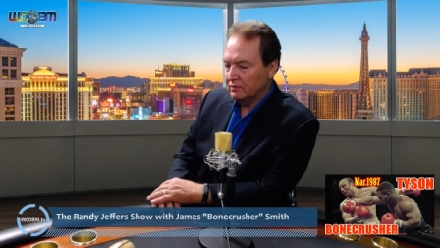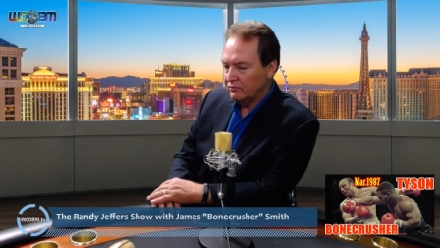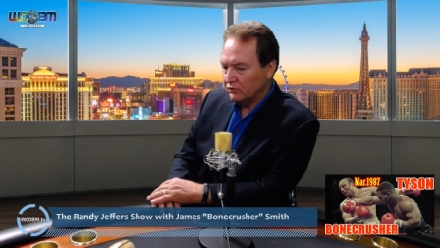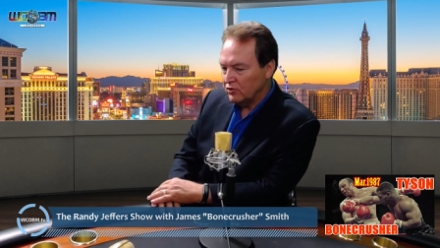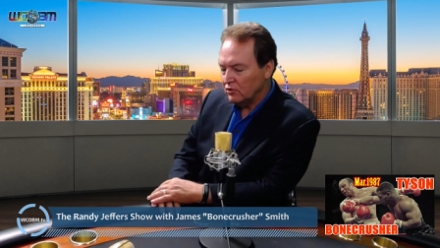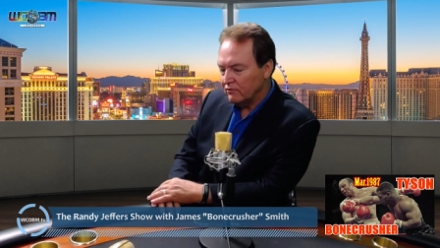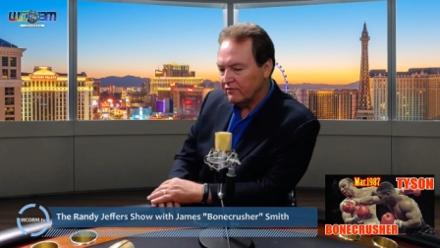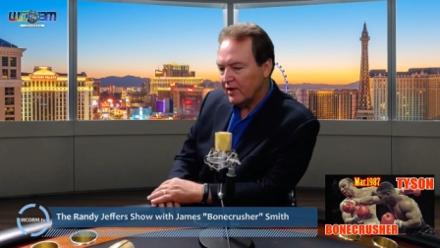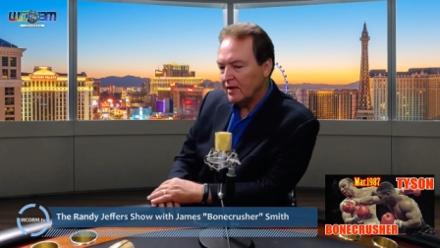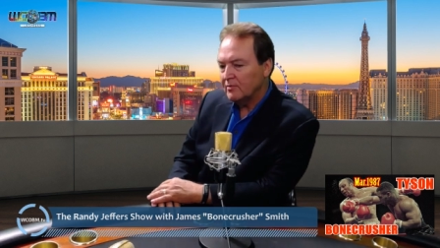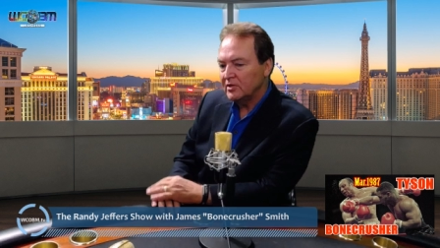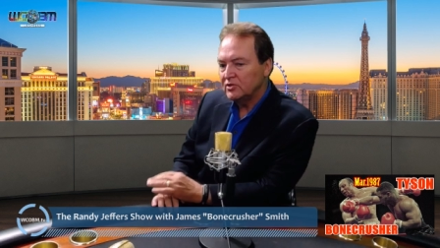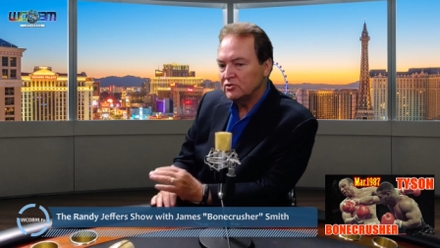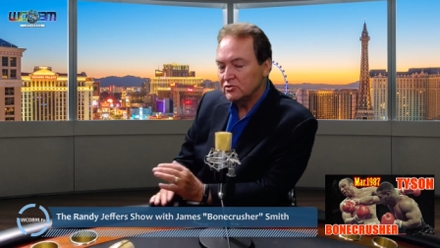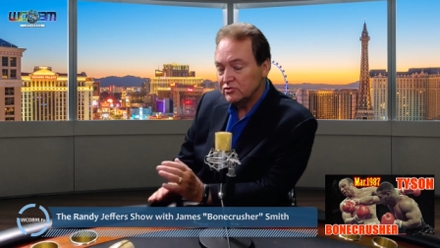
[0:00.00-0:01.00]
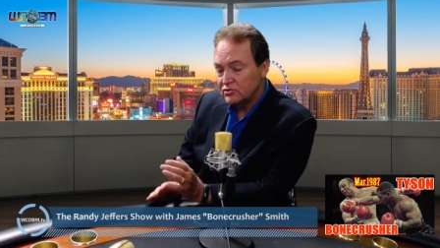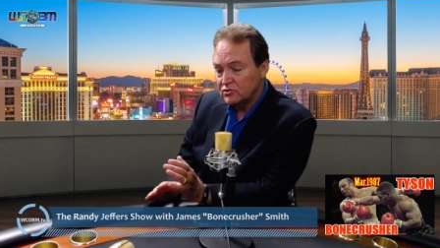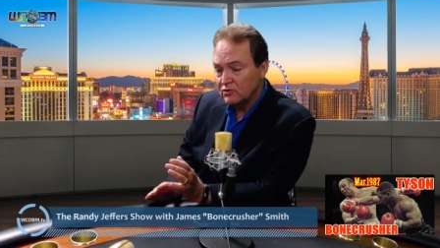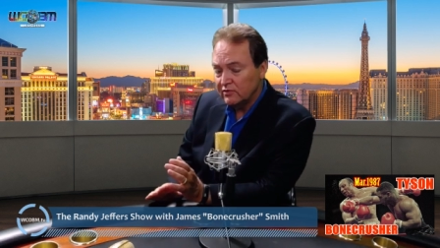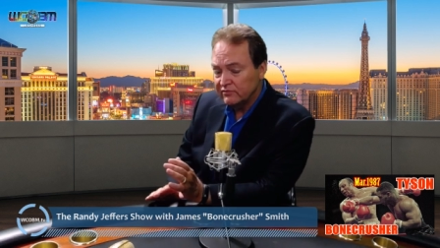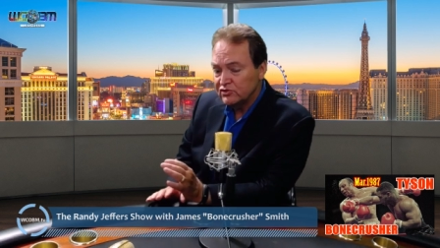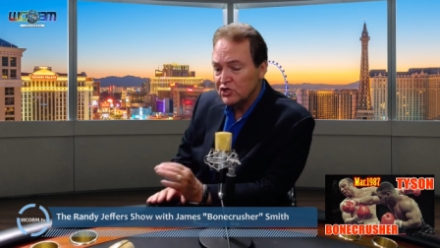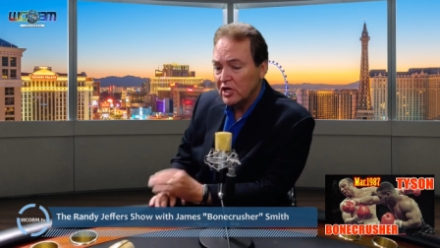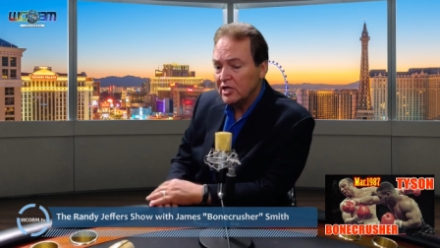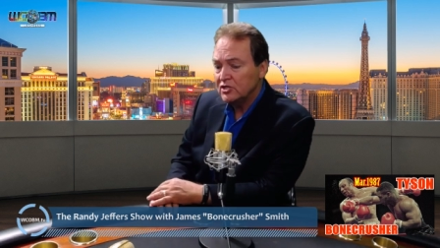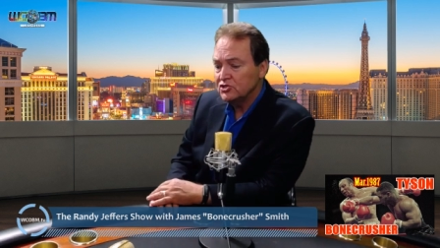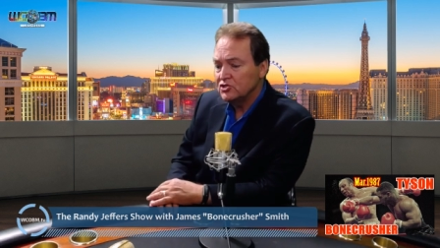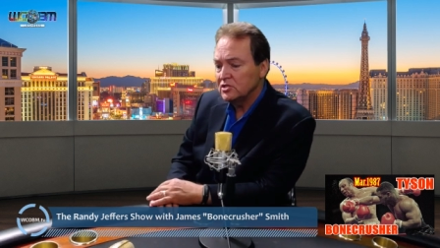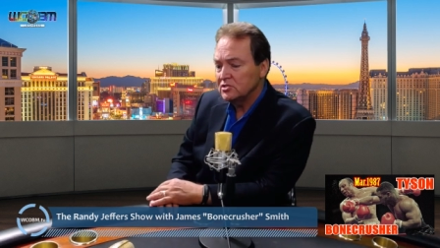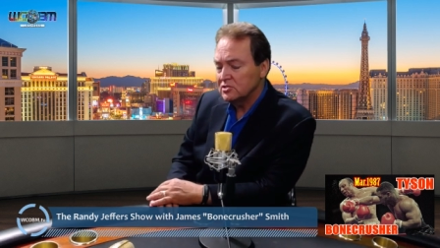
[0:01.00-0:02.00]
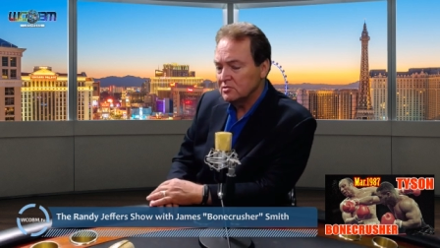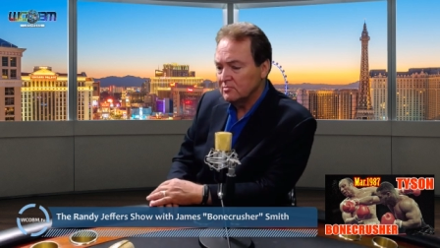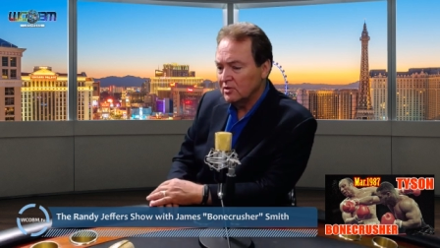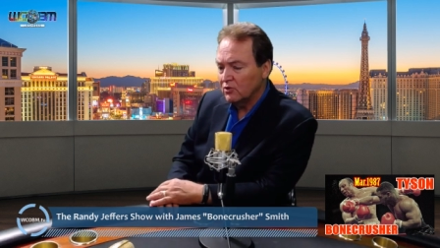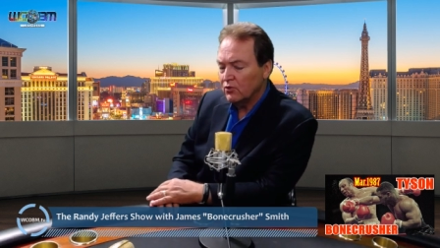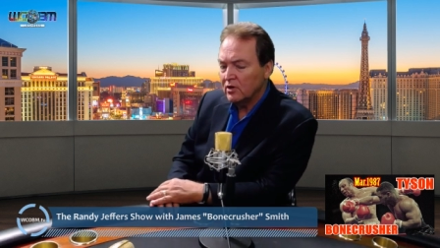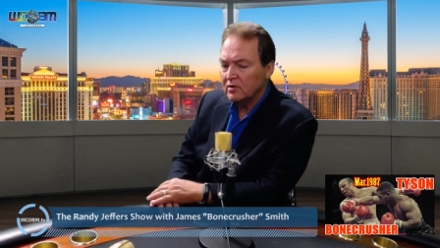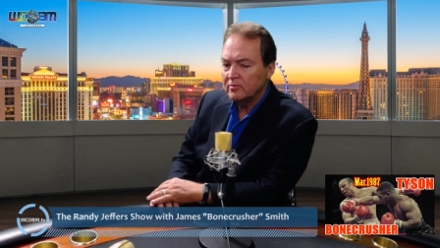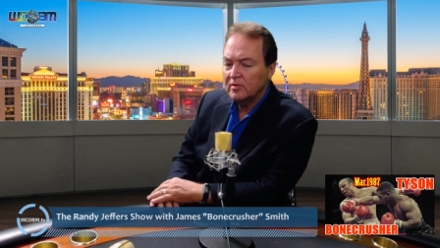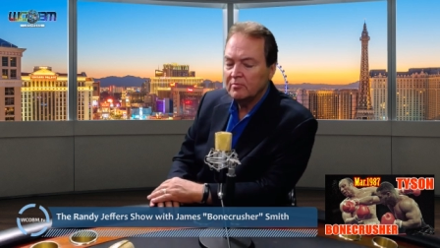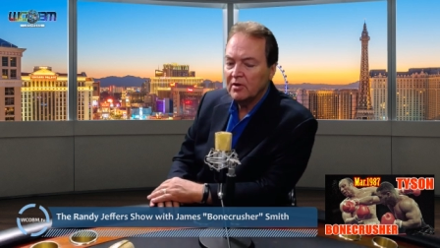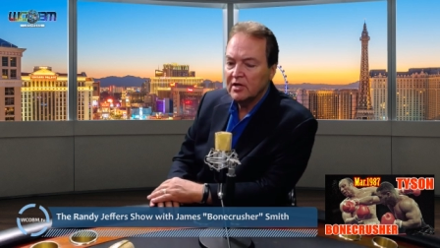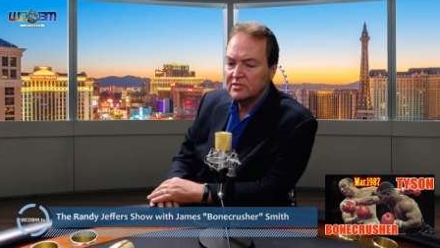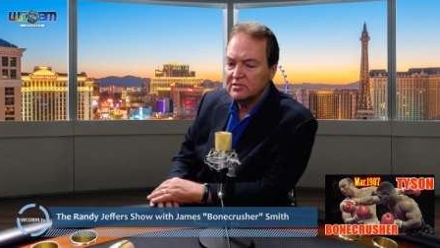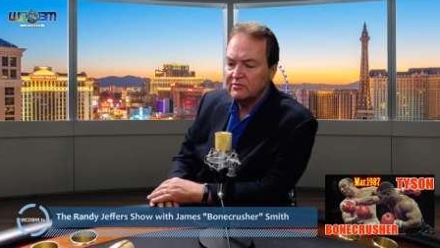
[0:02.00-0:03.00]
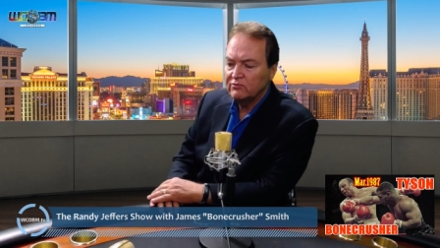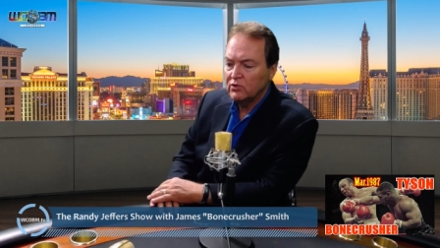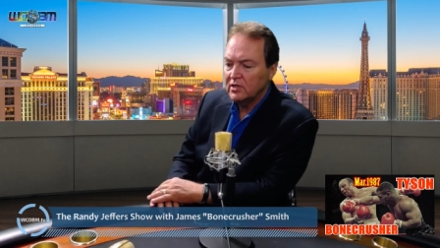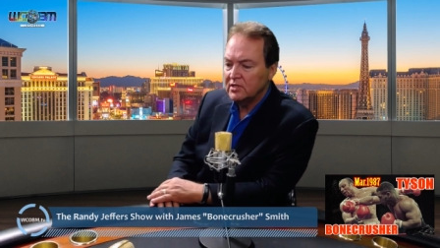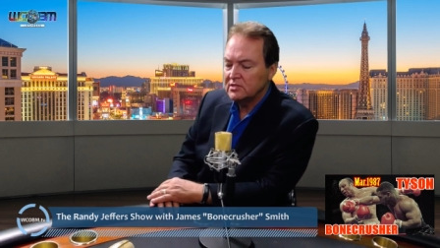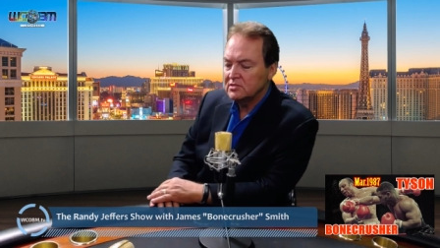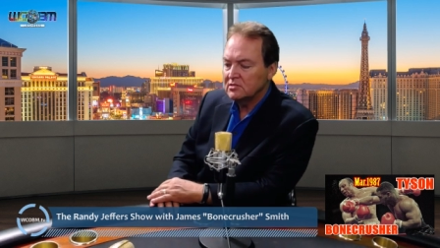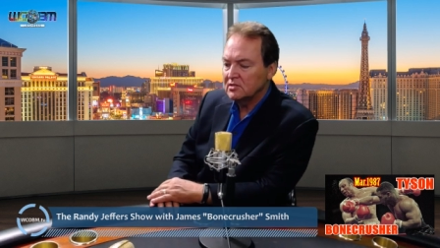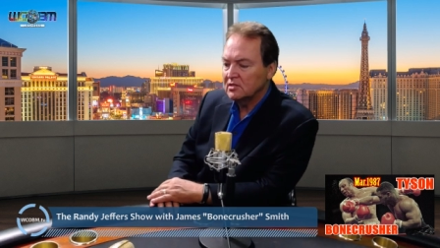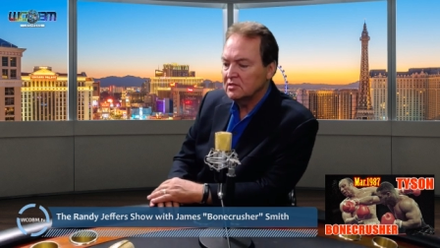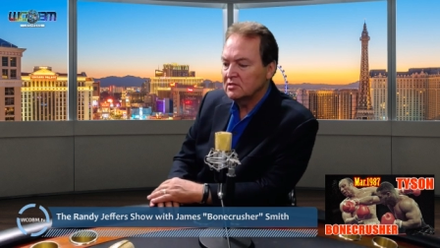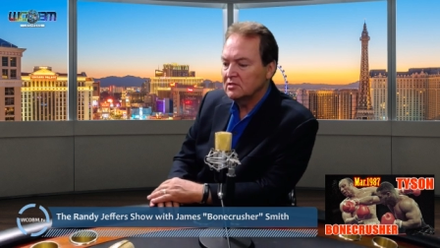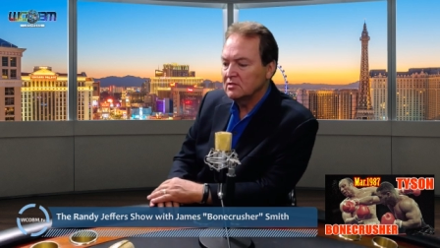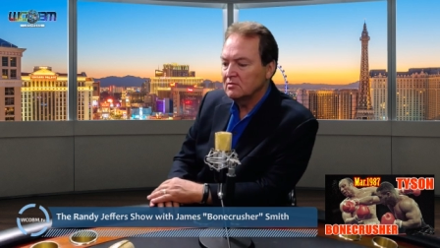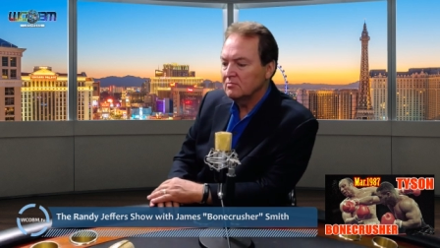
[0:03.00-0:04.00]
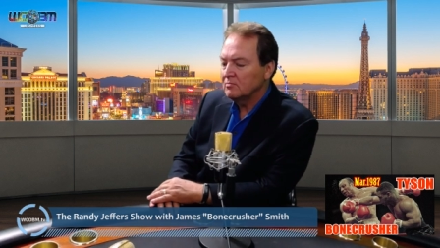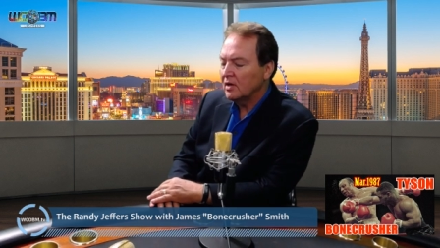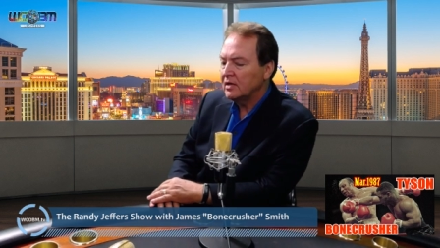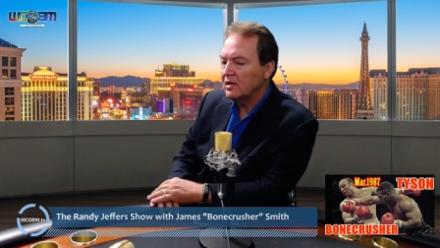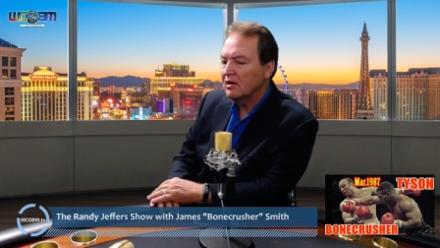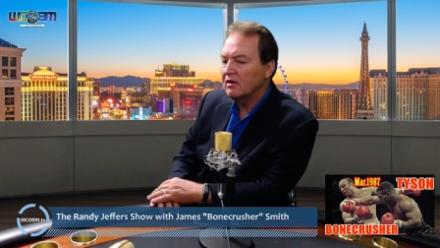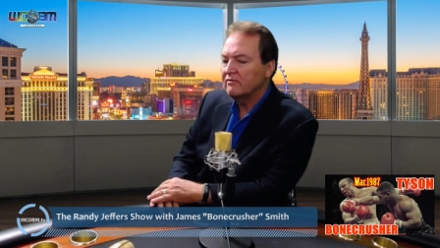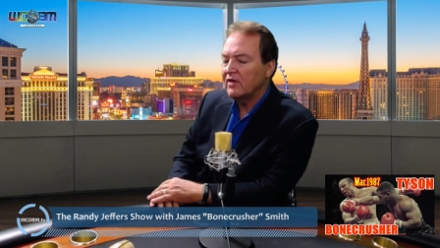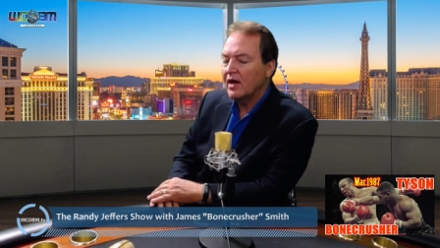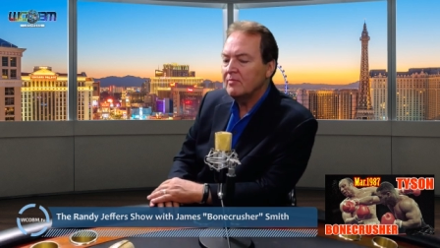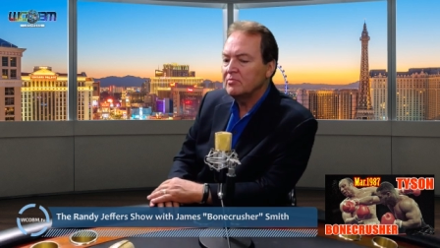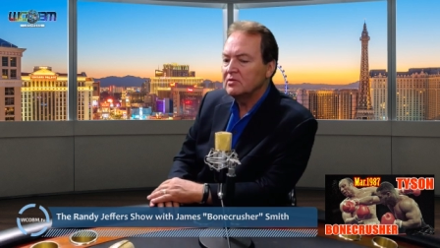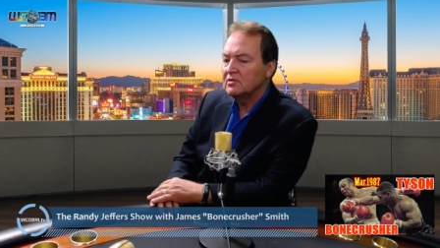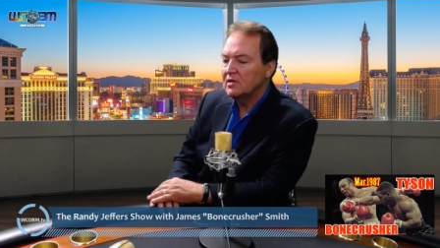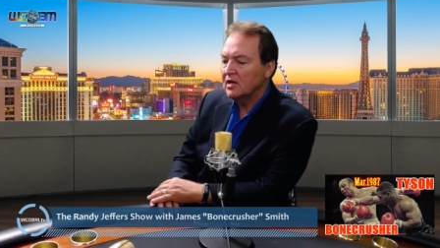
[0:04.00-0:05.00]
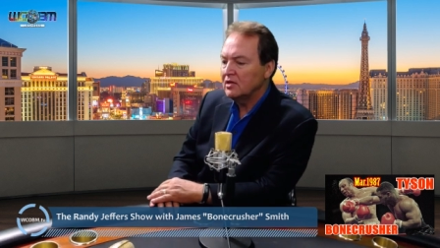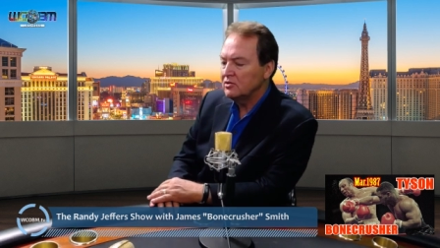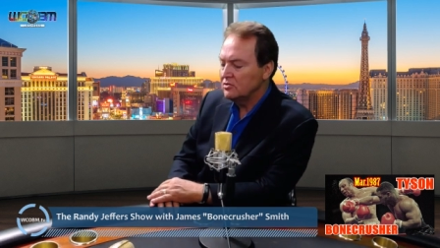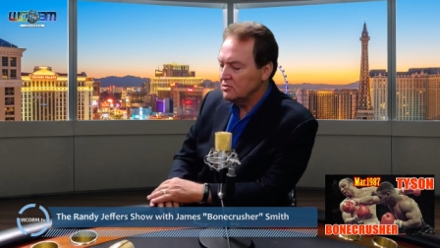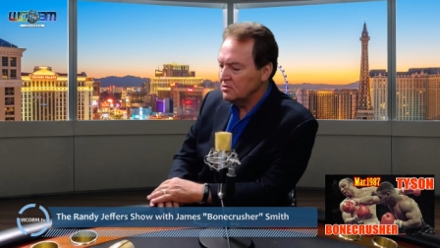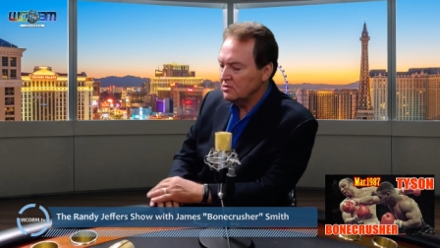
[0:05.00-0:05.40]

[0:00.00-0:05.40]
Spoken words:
your family to have changed in some incredibly positive ways that might not have happened had